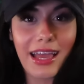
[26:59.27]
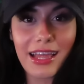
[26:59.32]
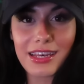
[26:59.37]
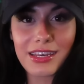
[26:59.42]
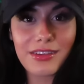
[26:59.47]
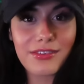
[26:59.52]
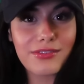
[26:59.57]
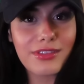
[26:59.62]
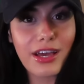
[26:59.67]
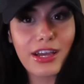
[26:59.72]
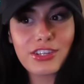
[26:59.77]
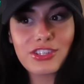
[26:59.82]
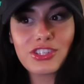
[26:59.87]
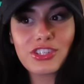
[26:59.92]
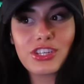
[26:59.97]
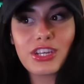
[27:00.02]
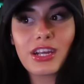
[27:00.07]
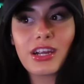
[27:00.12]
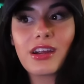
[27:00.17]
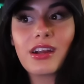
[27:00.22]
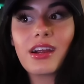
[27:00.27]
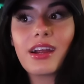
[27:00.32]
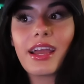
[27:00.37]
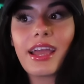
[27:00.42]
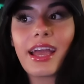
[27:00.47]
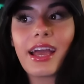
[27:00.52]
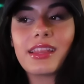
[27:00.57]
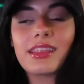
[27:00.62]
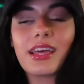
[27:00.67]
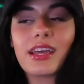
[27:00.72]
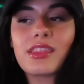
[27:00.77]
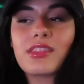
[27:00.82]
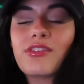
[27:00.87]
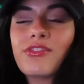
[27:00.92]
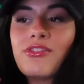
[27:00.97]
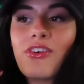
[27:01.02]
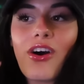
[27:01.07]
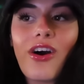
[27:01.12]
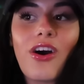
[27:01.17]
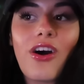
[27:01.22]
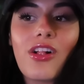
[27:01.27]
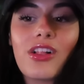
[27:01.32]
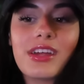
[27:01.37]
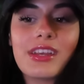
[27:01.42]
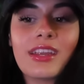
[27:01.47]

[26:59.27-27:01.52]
end of last year and like the fall,